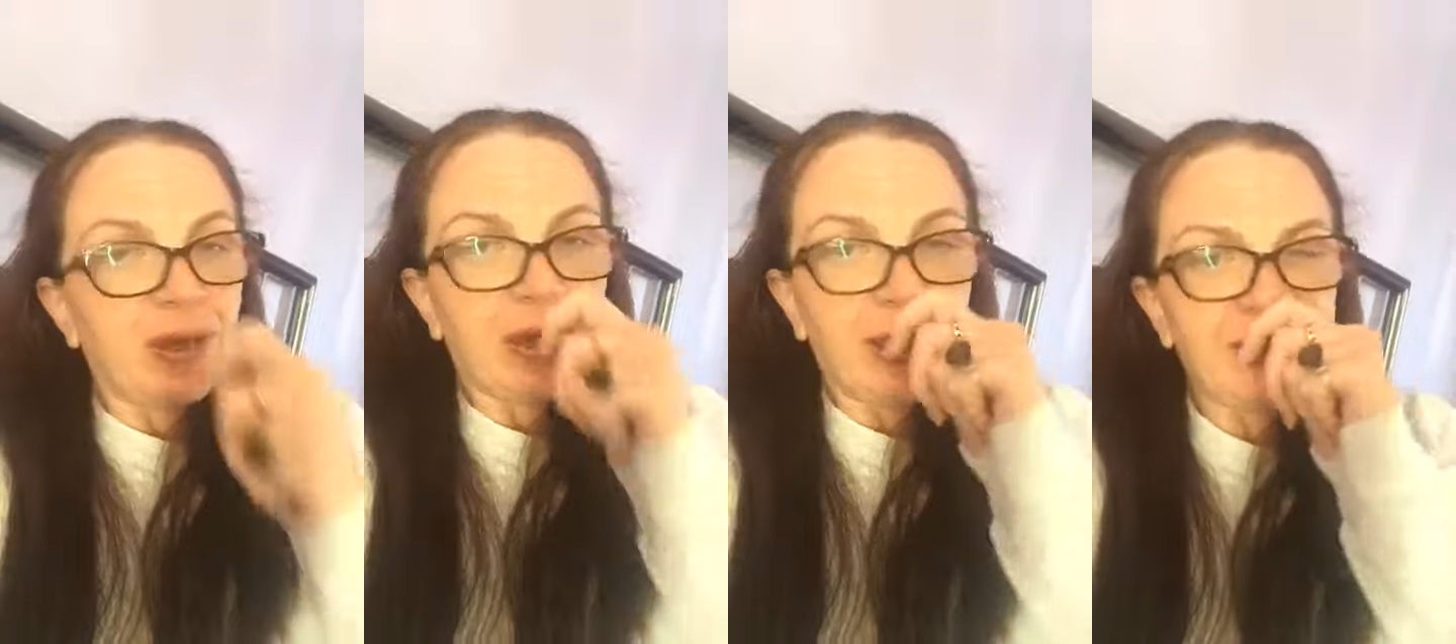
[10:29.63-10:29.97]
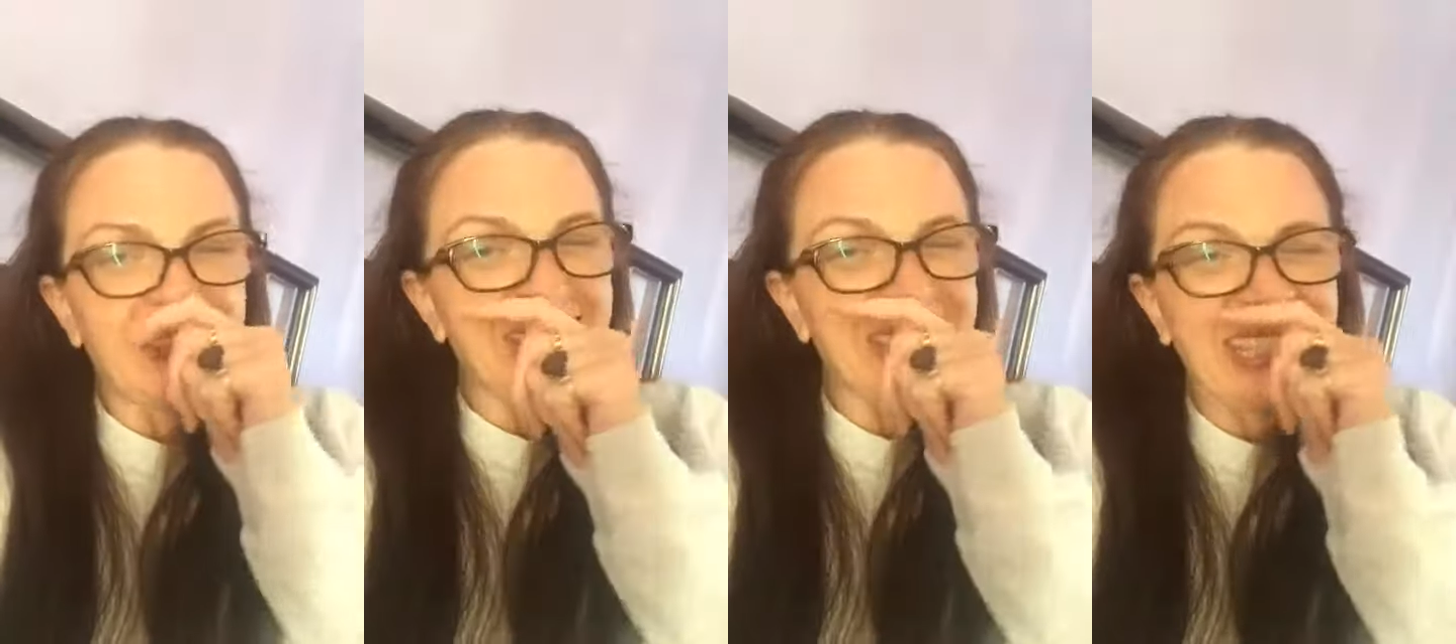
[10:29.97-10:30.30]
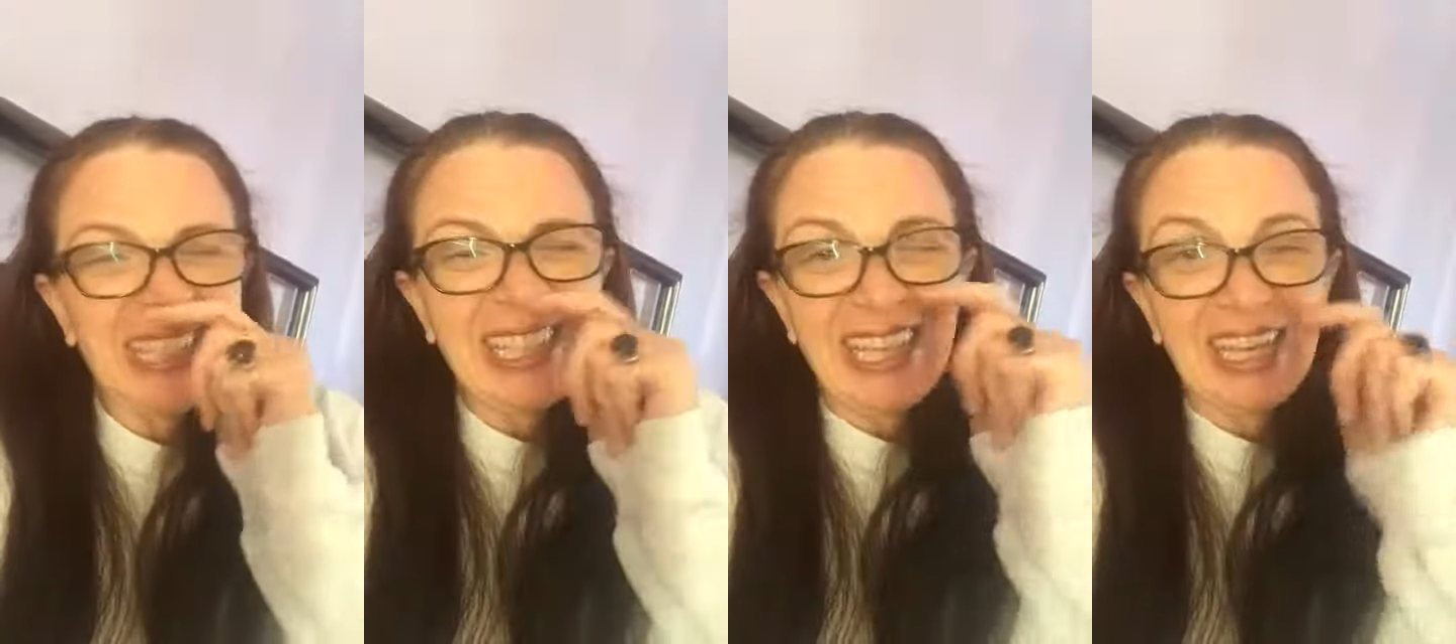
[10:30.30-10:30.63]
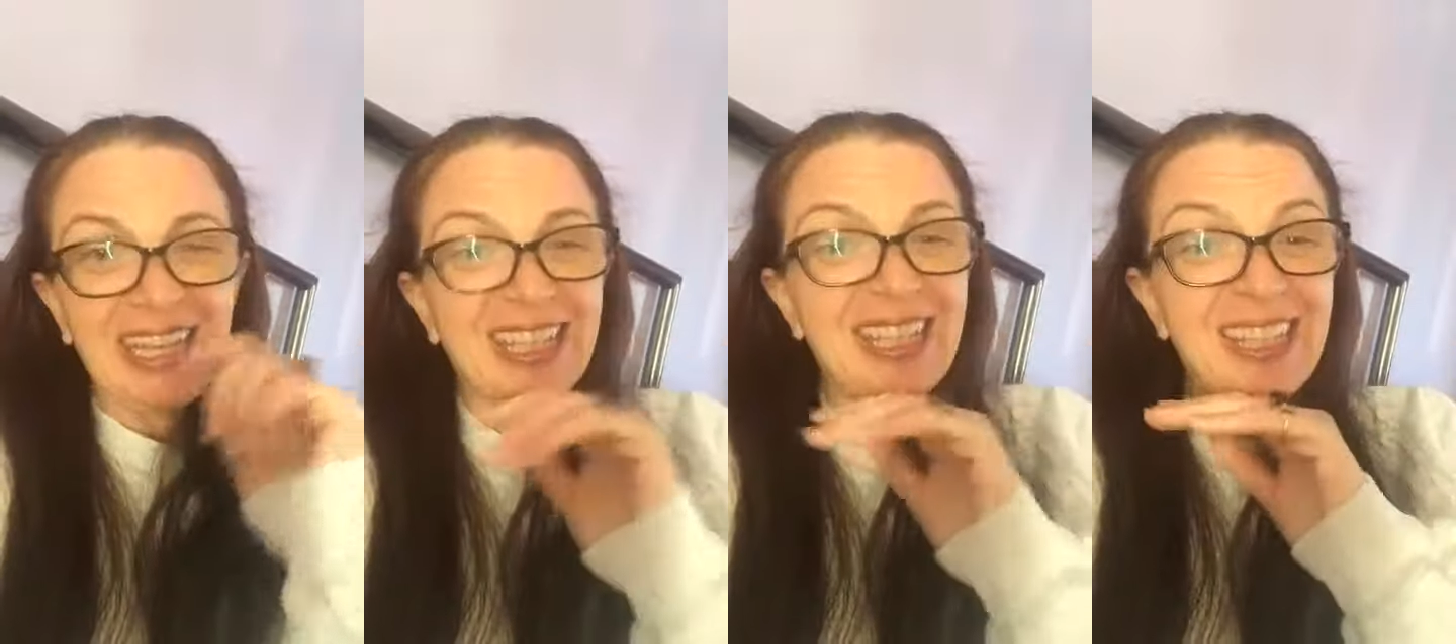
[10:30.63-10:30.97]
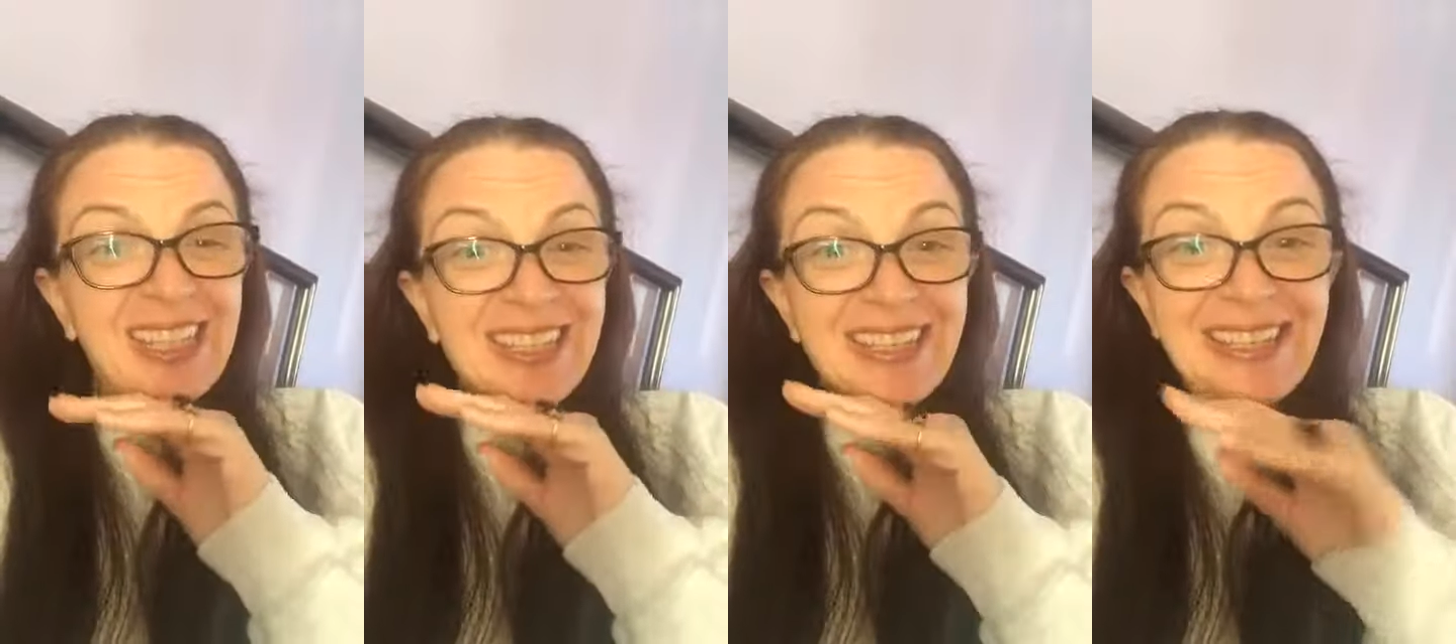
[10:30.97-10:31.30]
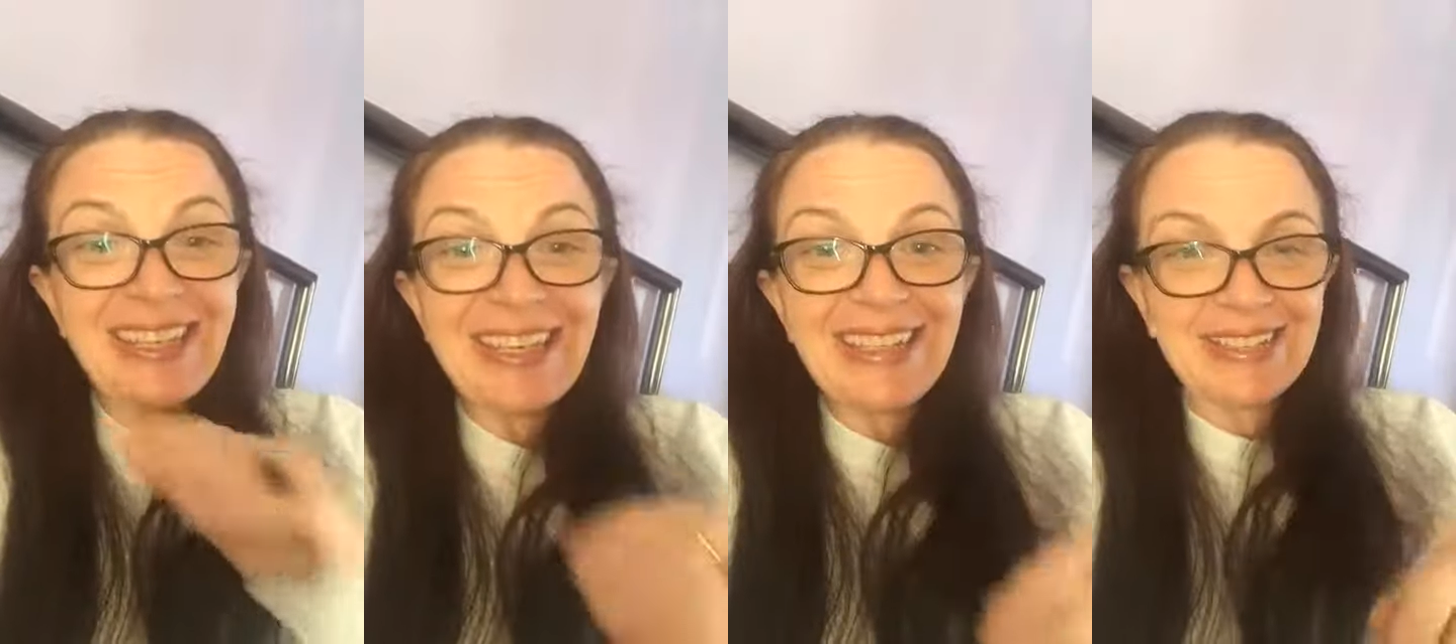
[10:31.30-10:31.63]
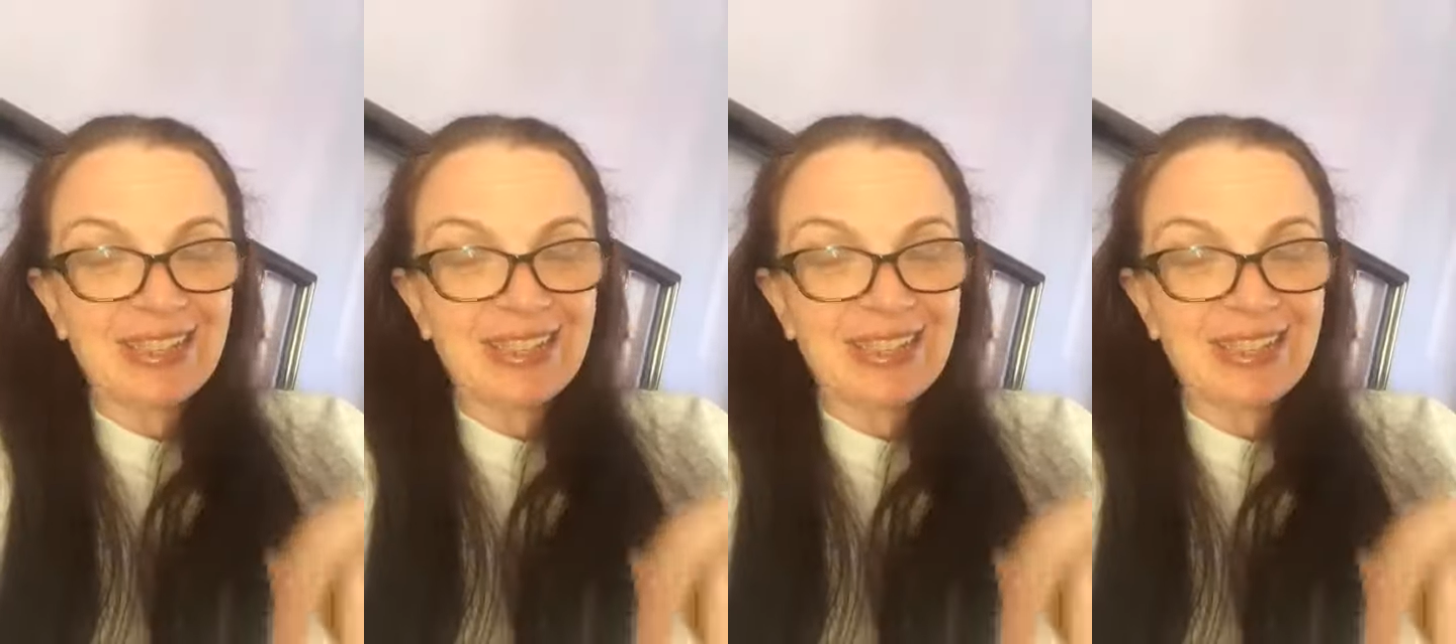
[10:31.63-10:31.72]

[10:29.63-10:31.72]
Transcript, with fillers: I see it years